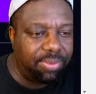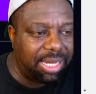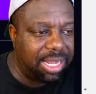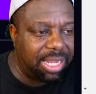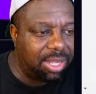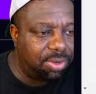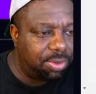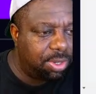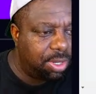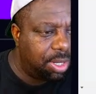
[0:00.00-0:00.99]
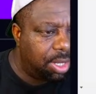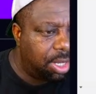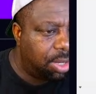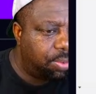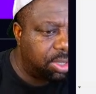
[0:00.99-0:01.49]
right now
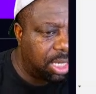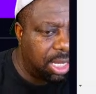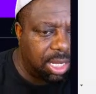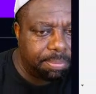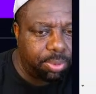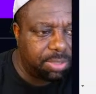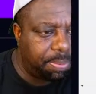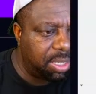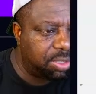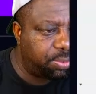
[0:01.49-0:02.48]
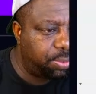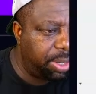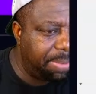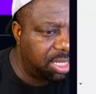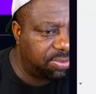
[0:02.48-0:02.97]
was points plus
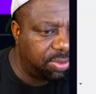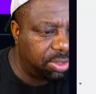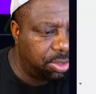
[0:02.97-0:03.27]
rebounds for